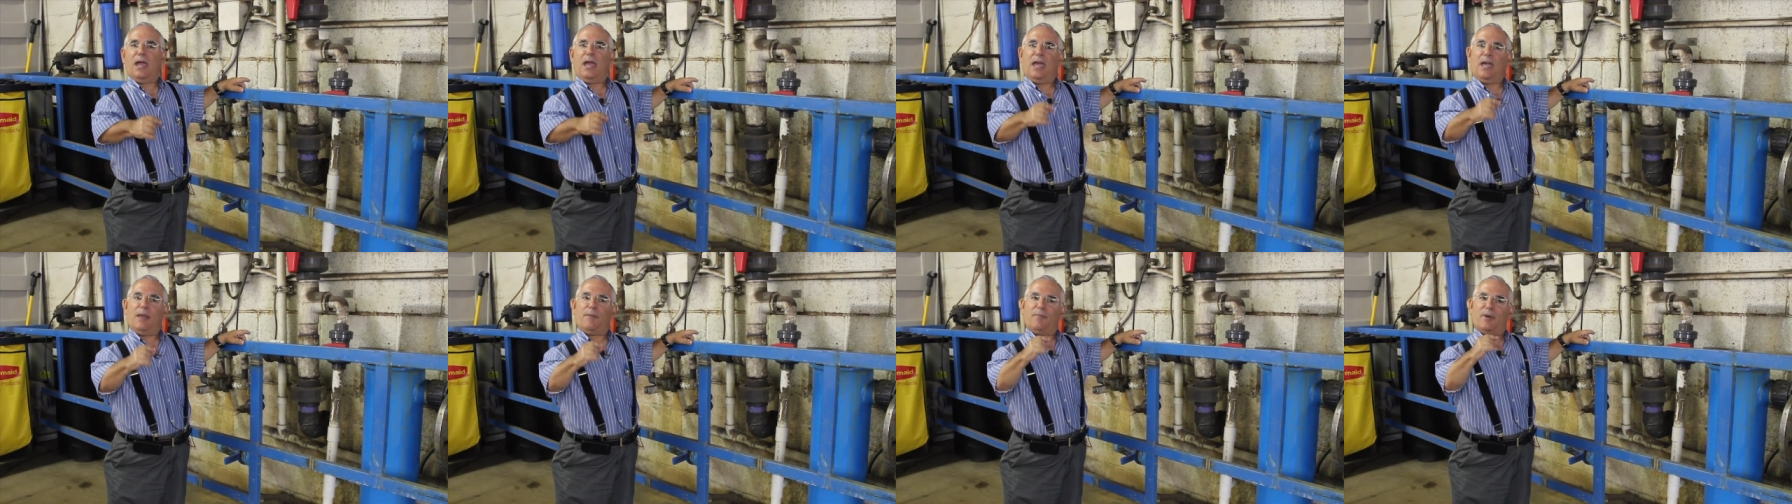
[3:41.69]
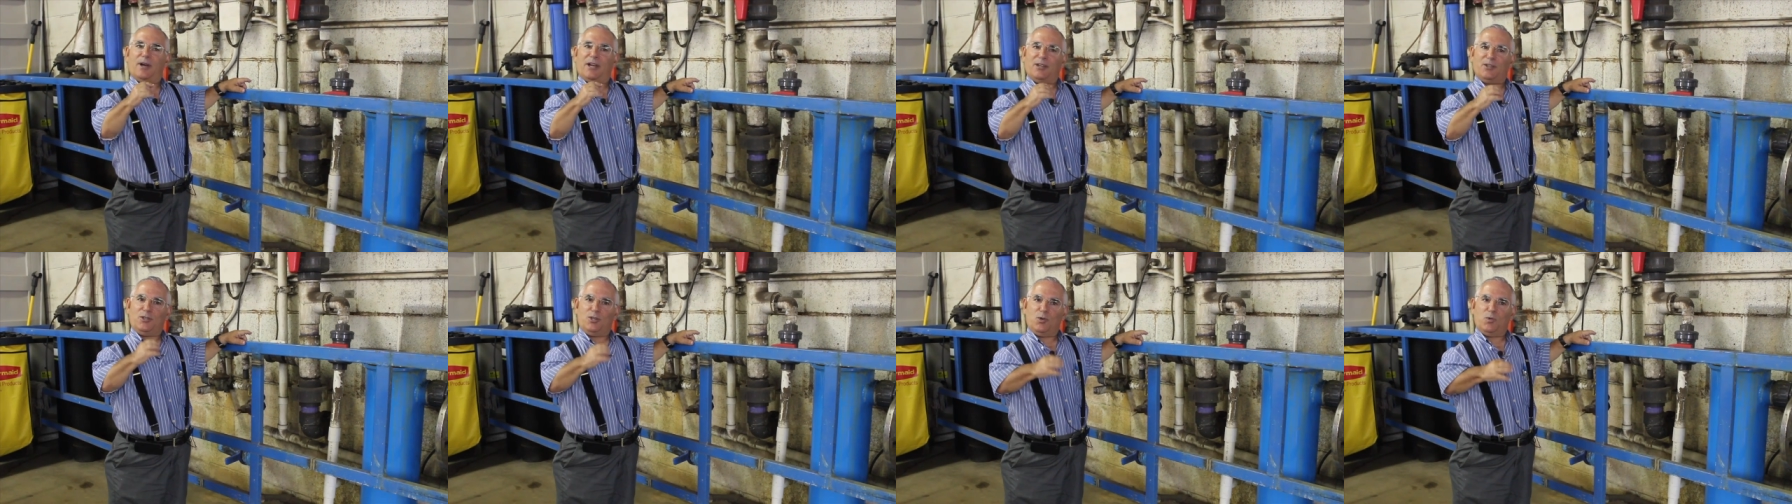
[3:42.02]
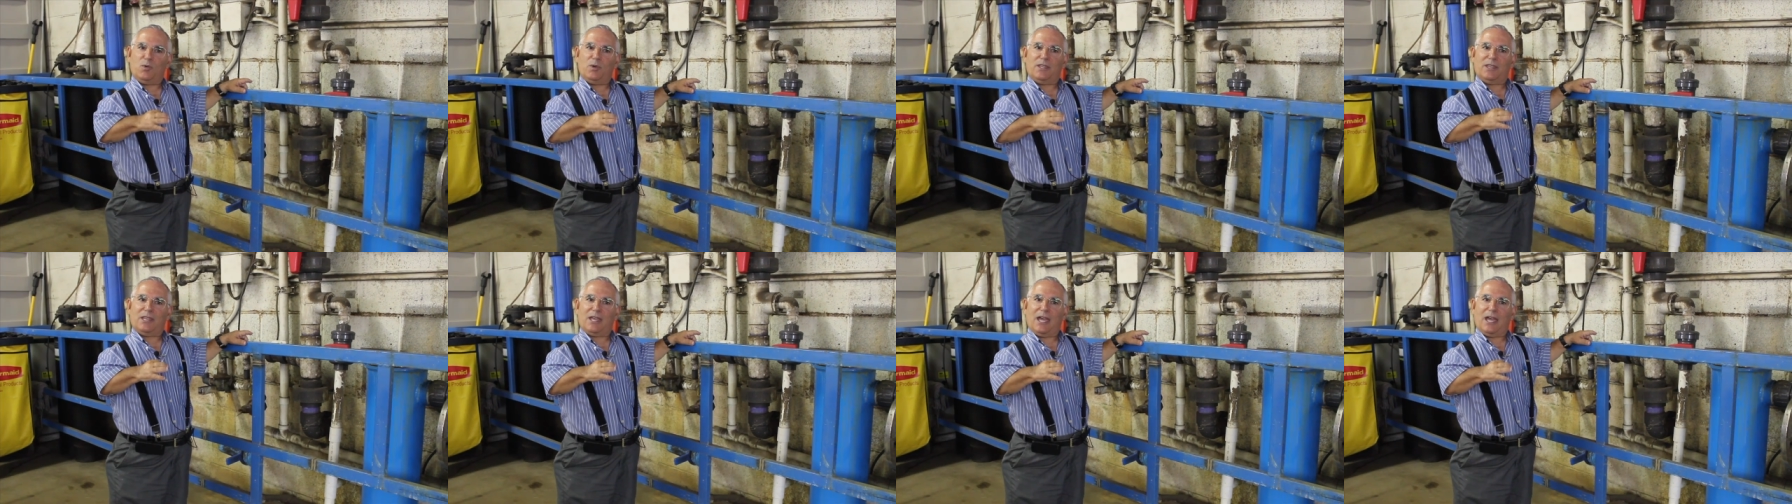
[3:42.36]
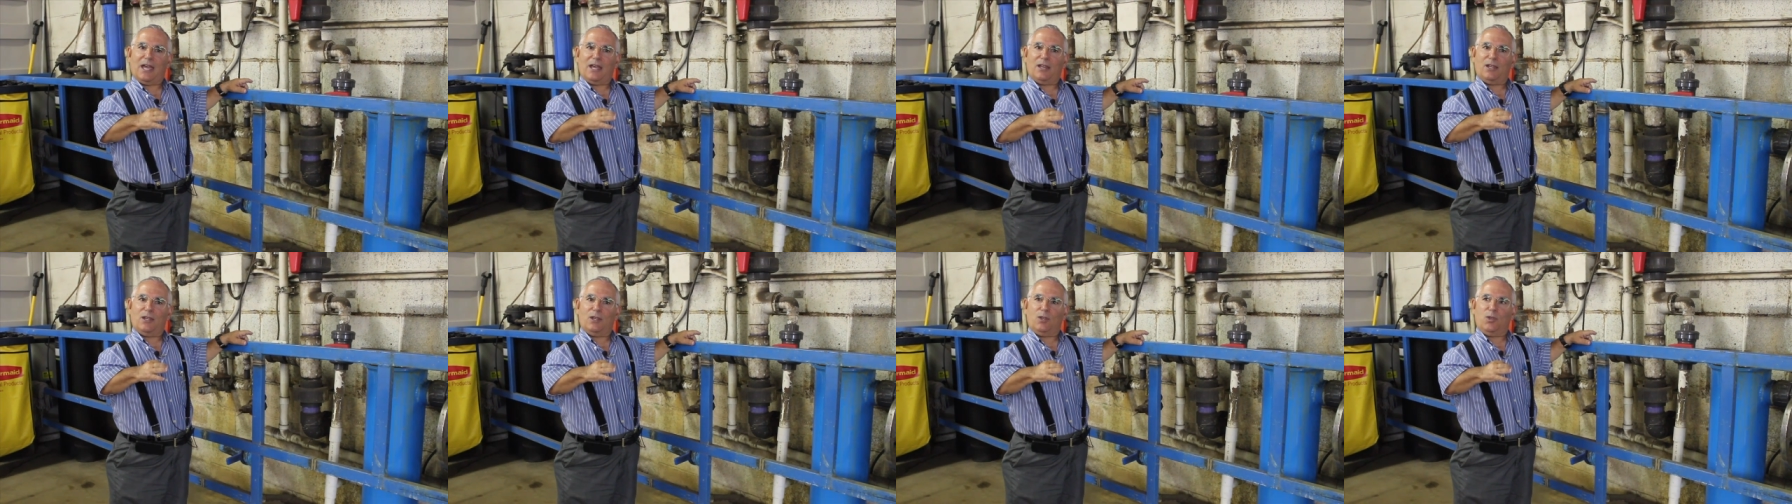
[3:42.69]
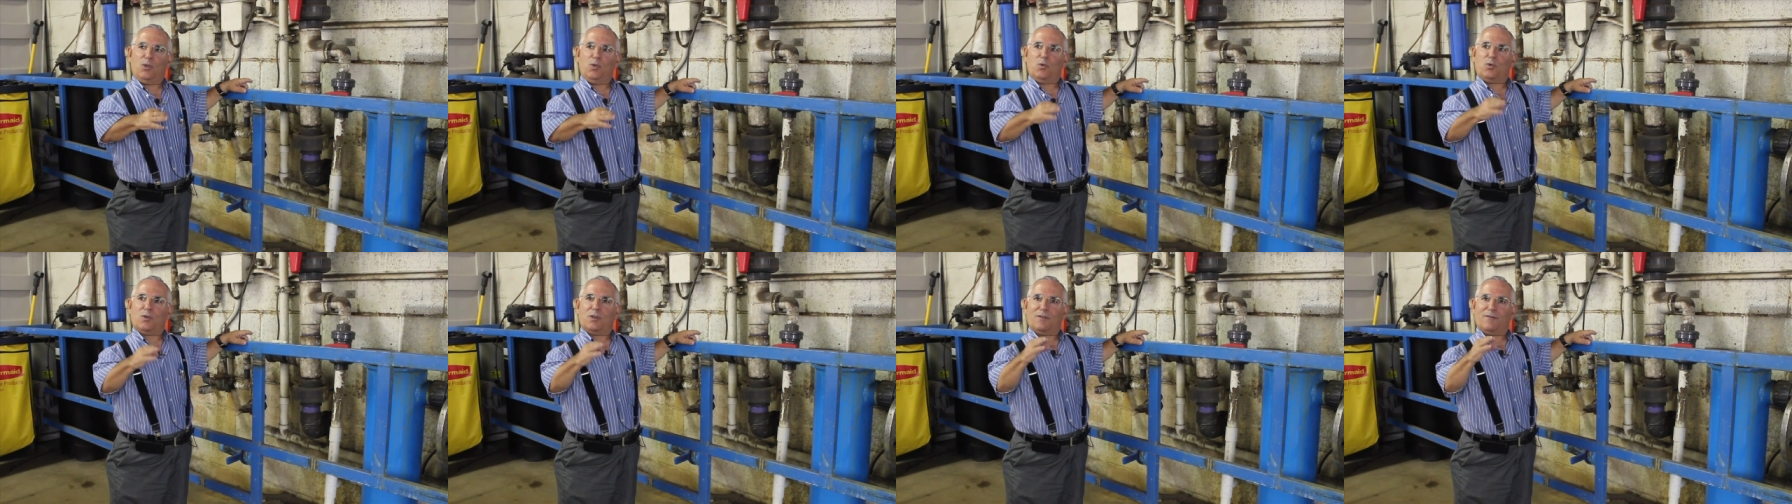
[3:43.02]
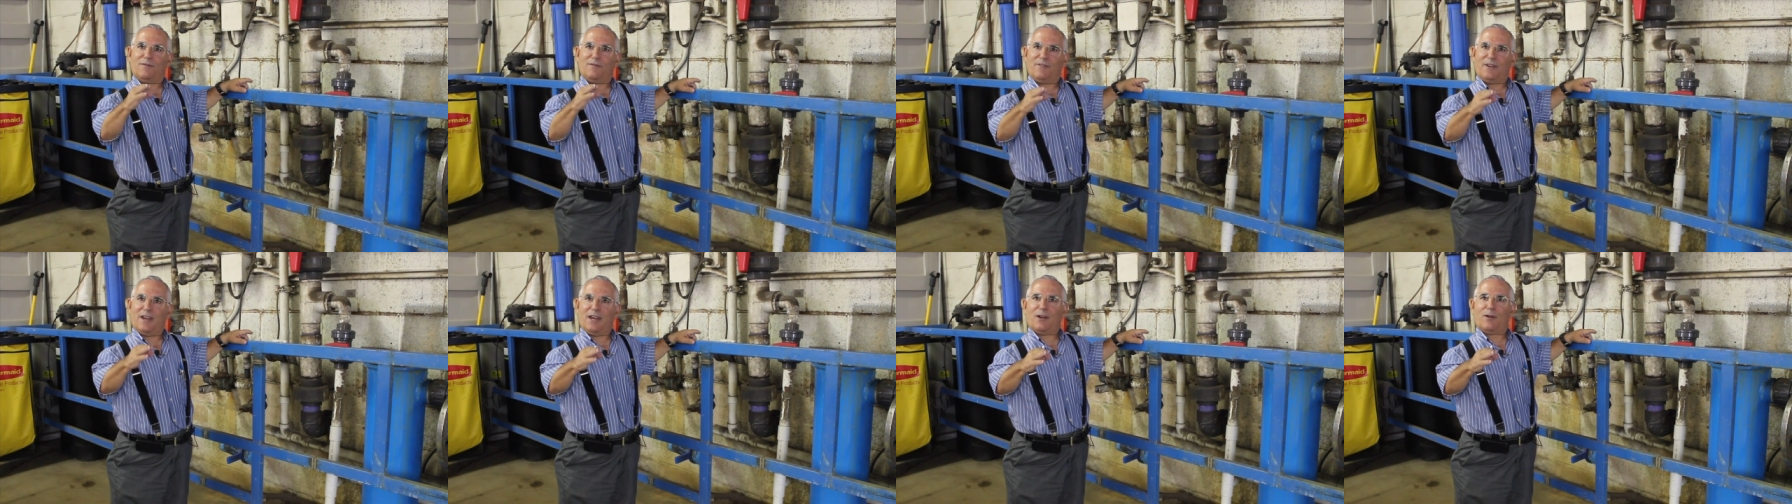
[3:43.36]
And by doing that, you
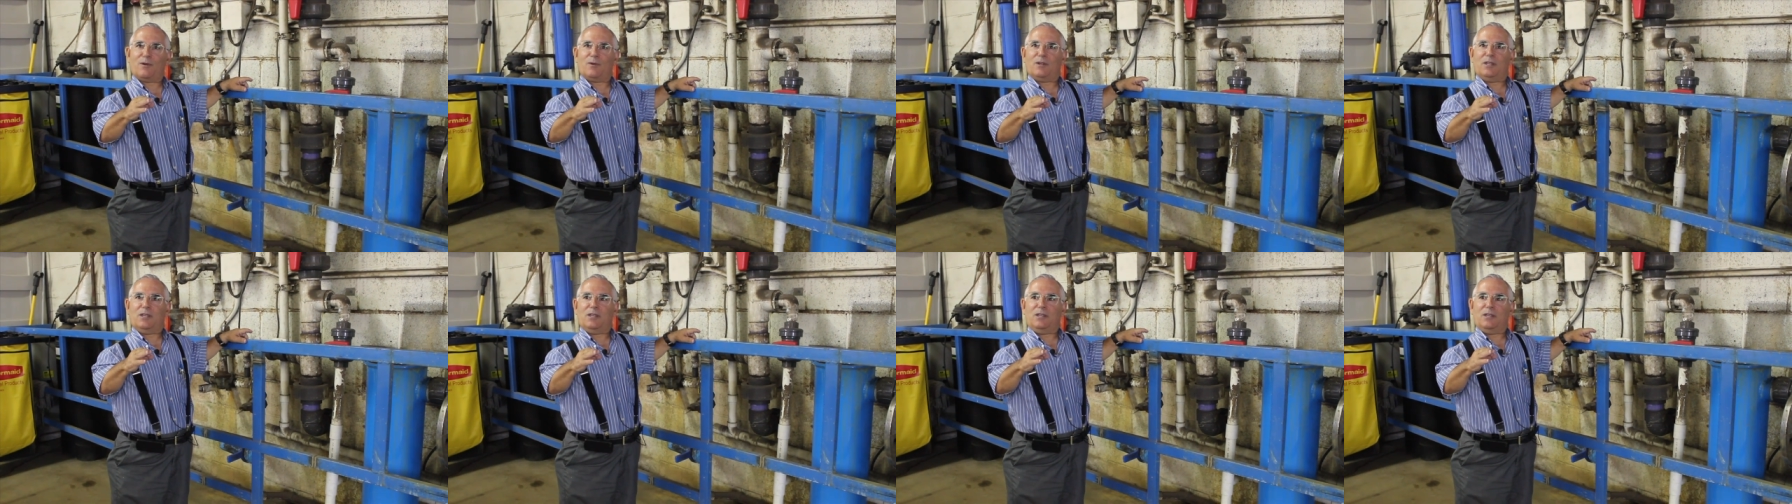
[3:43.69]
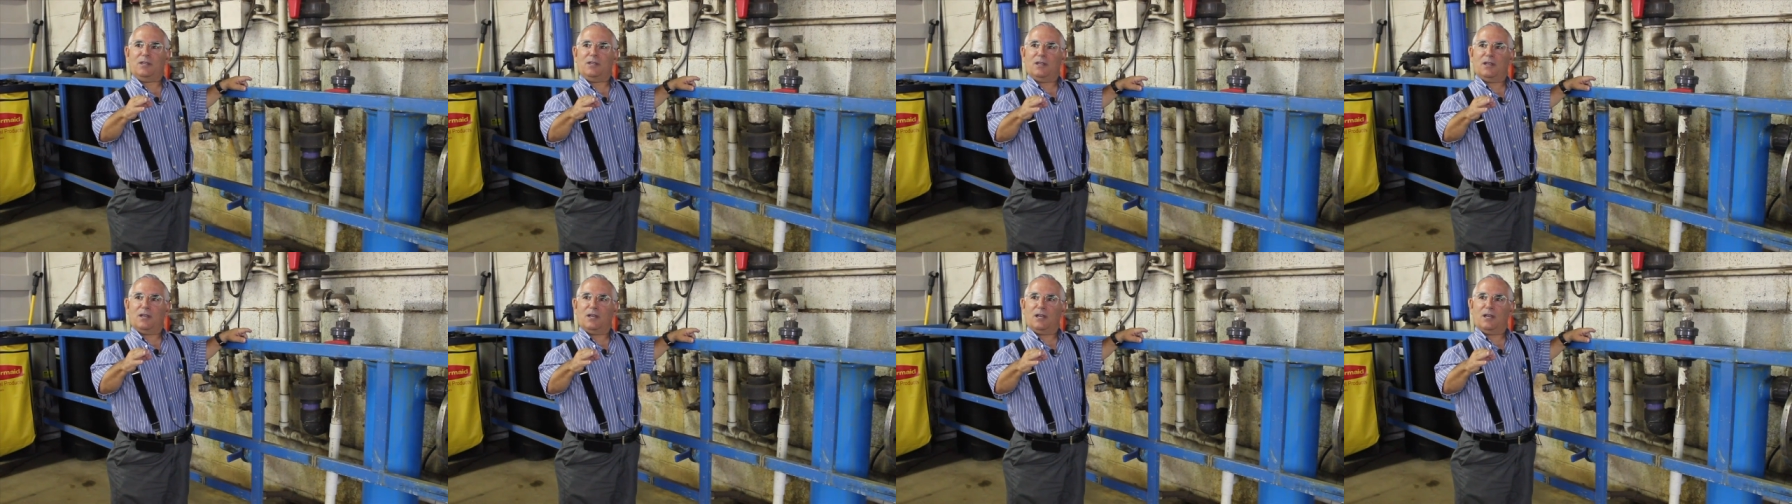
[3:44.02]
can vary